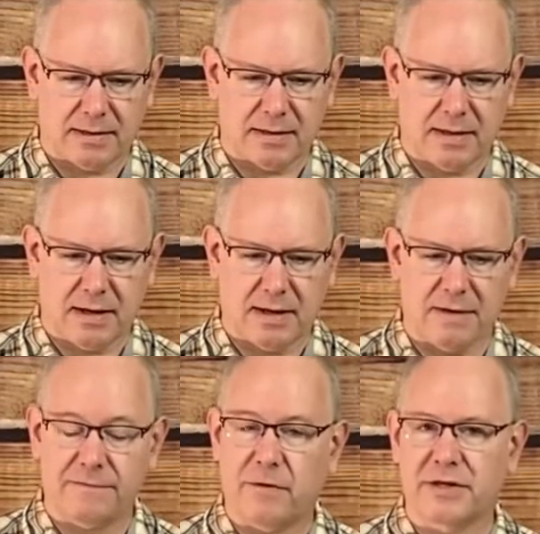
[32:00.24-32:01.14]

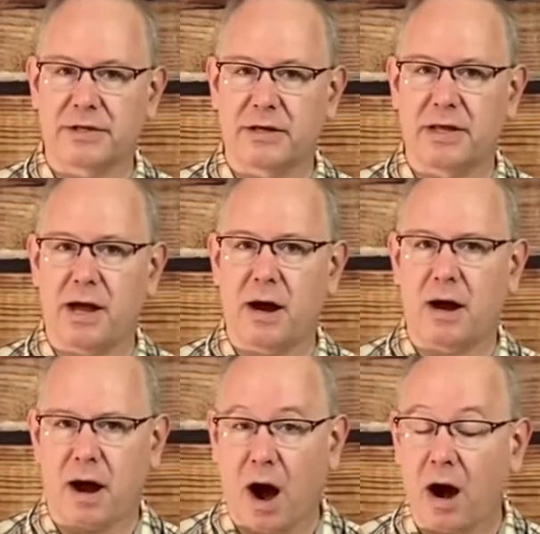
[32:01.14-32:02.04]
Unfortunately,
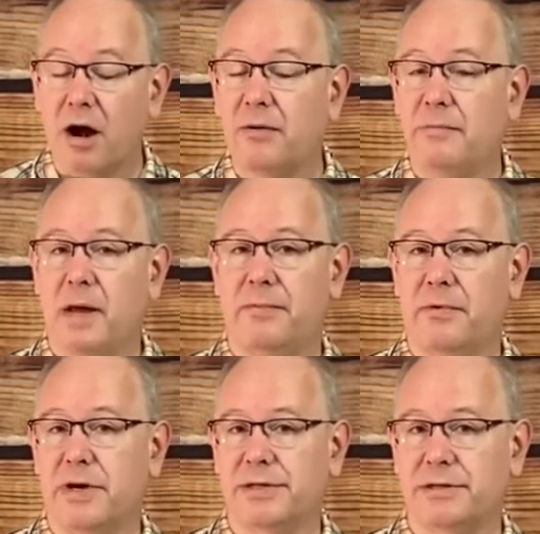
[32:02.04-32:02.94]
our
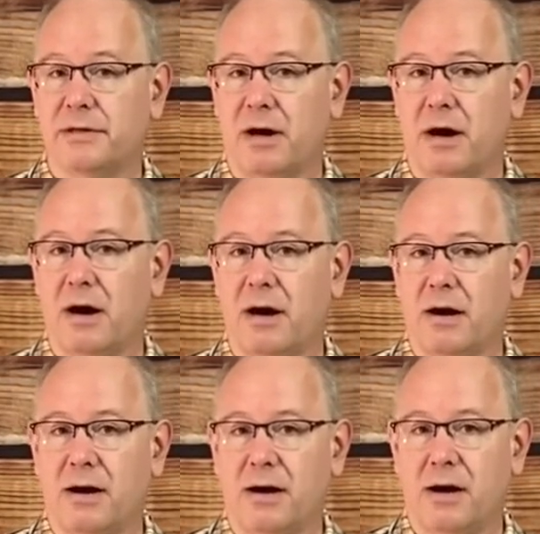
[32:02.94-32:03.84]
memories are